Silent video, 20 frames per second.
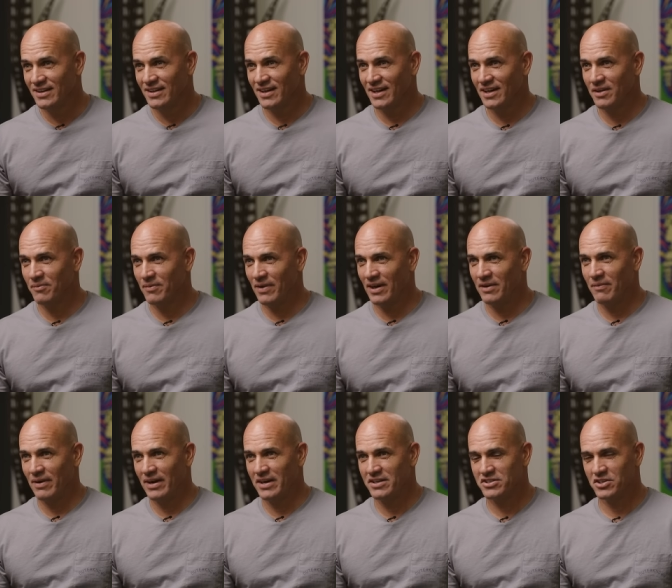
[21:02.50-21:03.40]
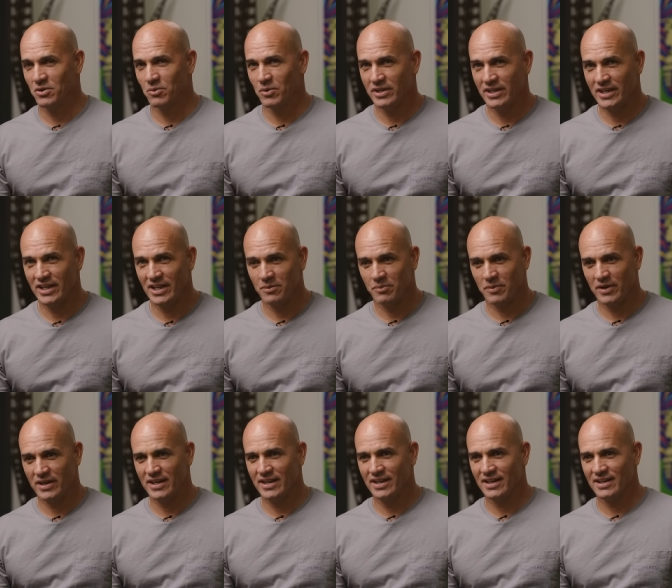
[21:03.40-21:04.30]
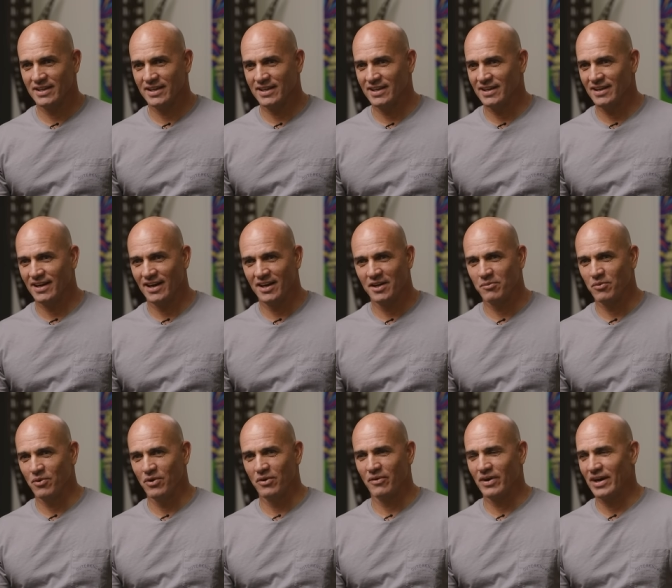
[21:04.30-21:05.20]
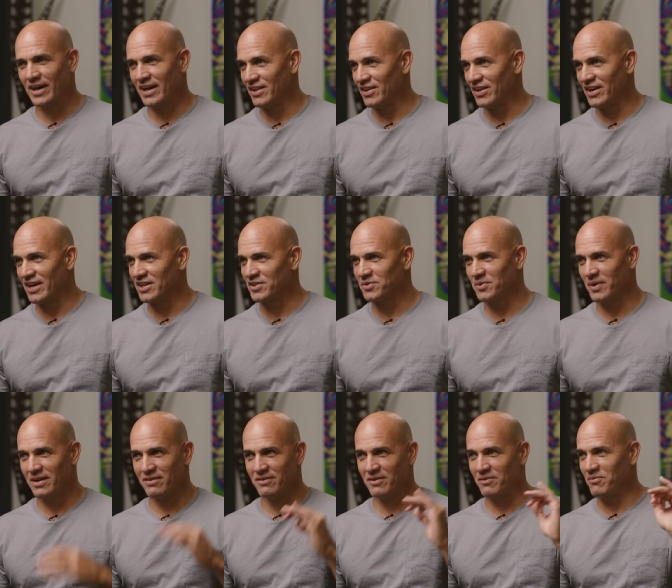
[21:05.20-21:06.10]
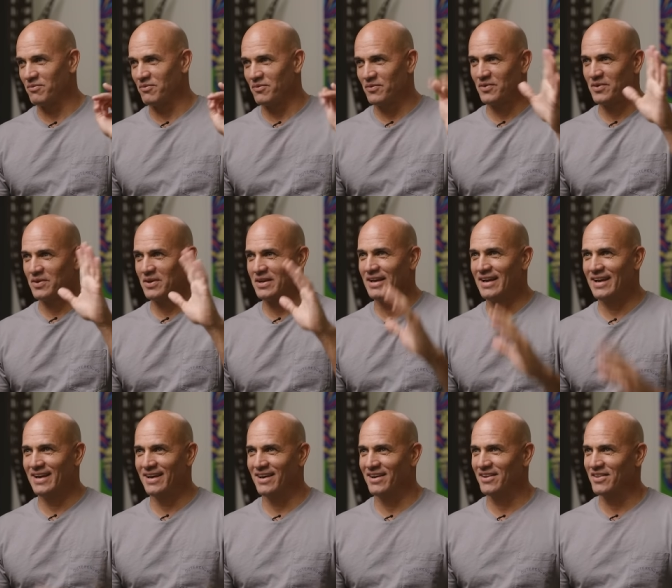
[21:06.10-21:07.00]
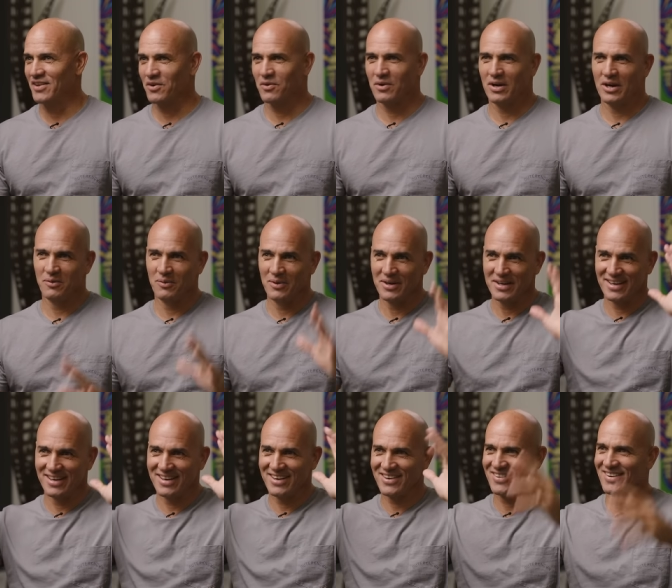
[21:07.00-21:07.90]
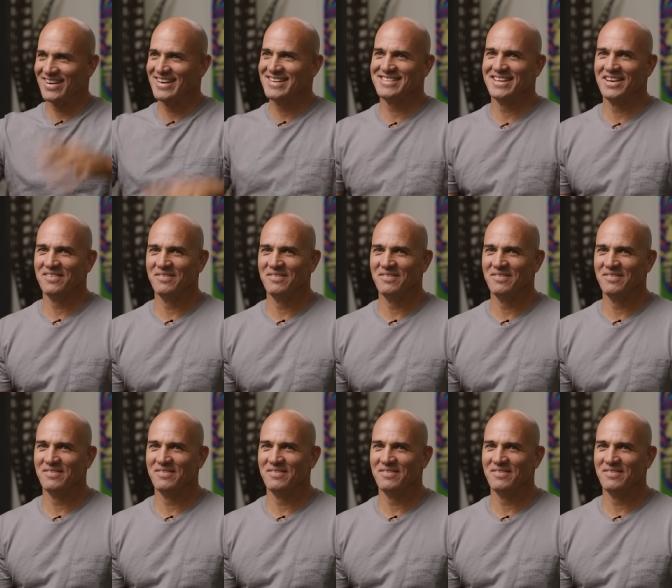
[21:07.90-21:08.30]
I, I might have still won the heat, but he got like a nine point ride on the next wave, and and uh, the crowd went kind of crazy.